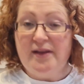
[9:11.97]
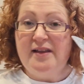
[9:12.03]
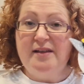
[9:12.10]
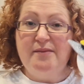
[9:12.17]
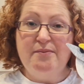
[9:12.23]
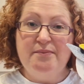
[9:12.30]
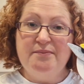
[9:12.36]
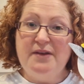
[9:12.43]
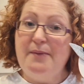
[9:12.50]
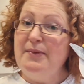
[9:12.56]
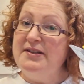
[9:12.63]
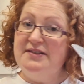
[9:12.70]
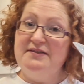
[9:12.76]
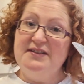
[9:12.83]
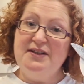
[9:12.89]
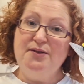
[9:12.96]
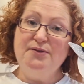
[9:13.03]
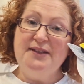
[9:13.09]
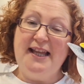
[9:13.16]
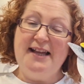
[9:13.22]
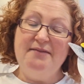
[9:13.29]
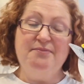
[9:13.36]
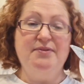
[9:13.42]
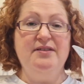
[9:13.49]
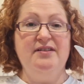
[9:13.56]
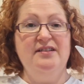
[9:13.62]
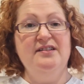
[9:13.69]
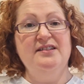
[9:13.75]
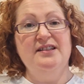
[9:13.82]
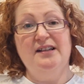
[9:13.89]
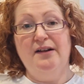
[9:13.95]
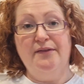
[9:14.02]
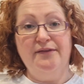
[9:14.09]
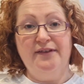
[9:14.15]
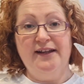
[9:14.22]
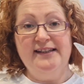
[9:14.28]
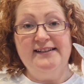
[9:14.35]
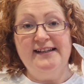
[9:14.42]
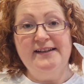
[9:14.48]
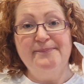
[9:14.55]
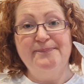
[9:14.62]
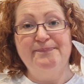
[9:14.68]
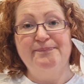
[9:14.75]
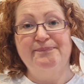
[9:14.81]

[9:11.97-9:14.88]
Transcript: but I must have sold that because I can't find it.